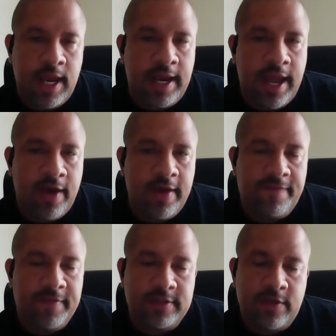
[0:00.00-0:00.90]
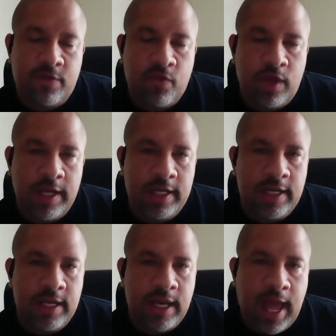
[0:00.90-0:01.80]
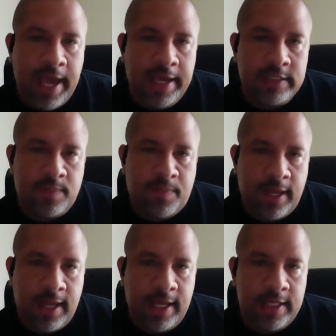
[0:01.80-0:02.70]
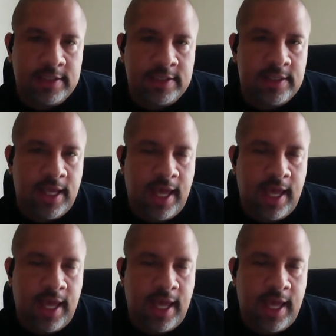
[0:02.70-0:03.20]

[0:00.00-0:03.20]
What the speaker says: Now, if it's a really nice place